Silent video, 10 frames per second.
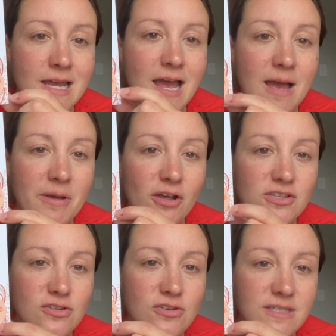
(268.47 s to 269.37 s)
I
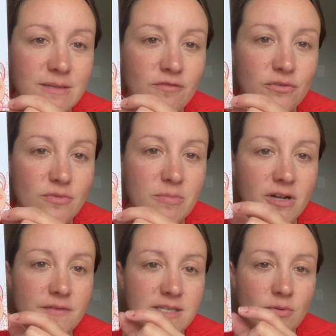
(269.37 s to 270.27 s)
also used some of the ribbon
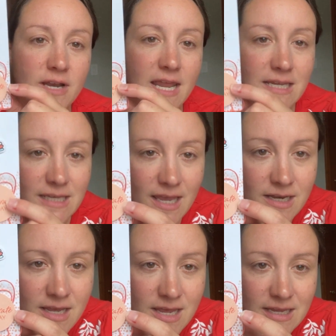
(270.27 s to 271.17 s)
on this one, and again,